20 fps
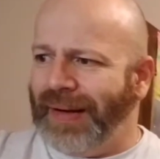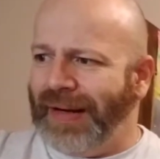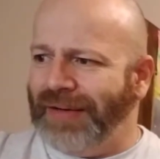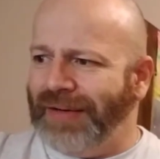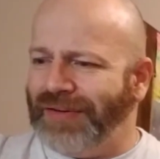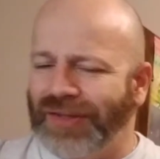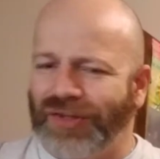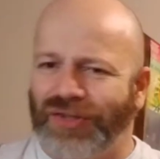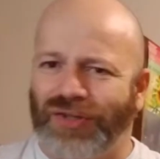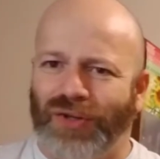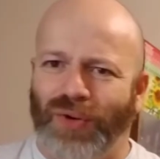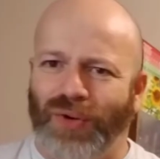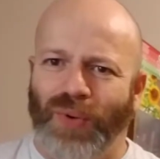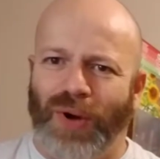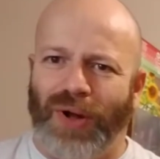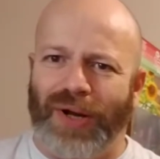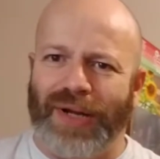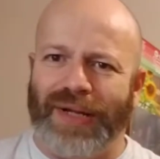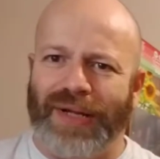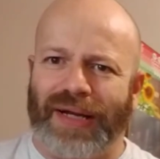It's at school
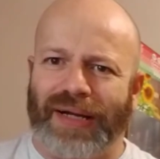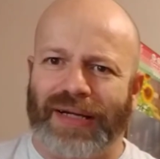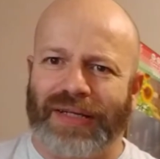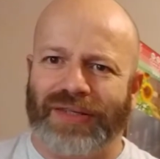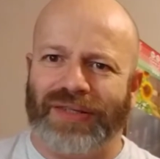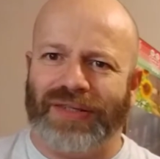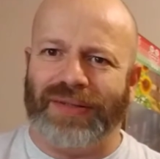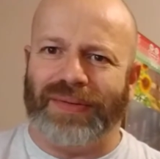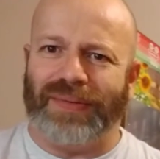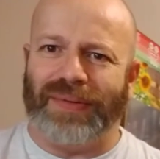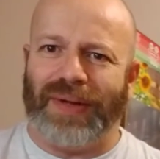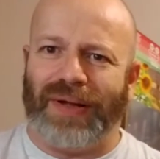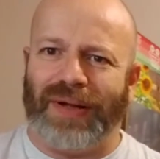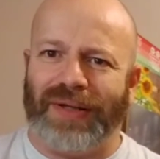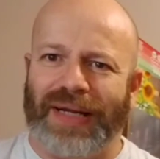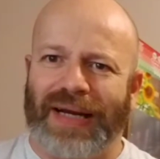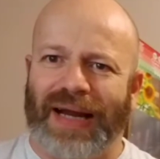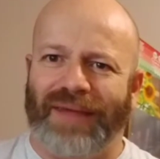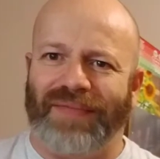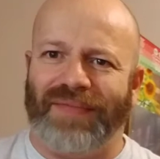holidays. I
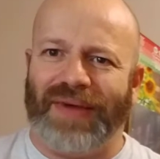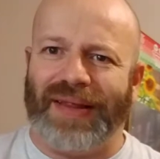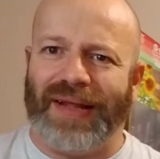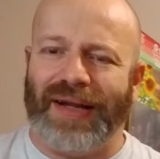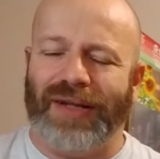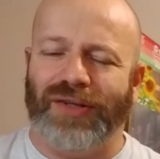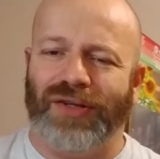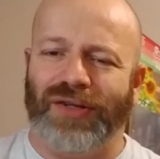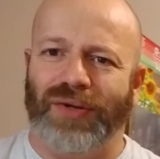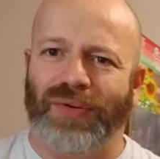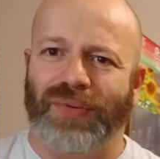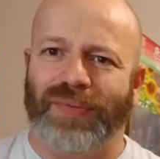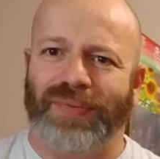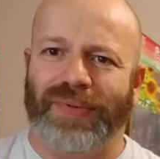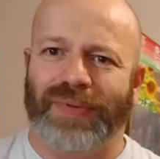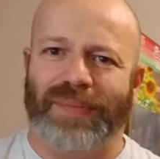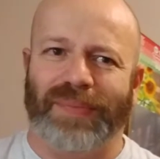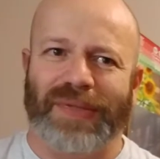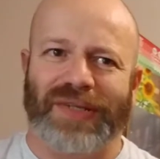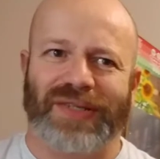didn't have anything to do
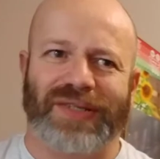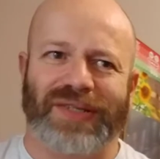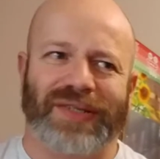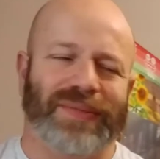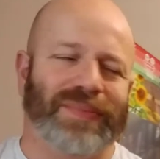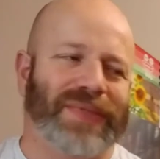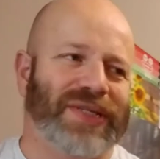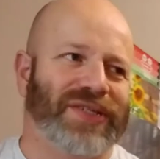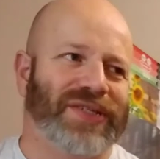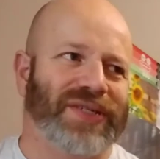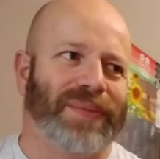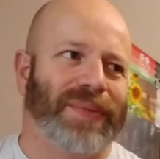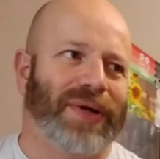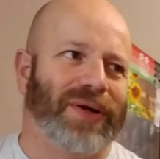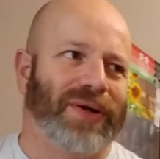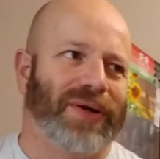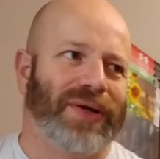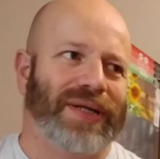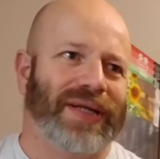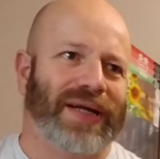in my summer
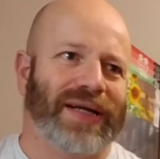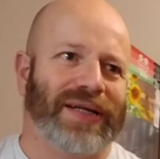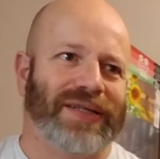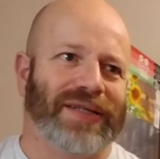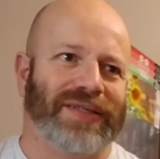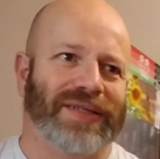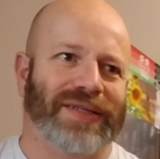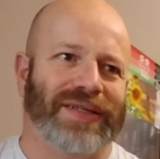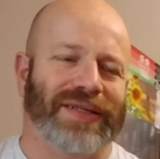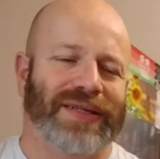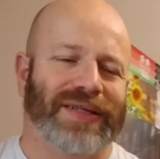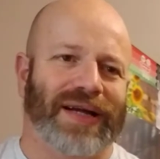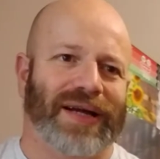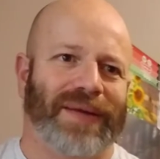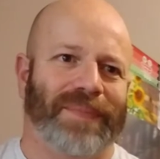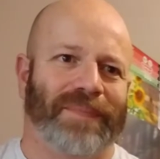holidays. And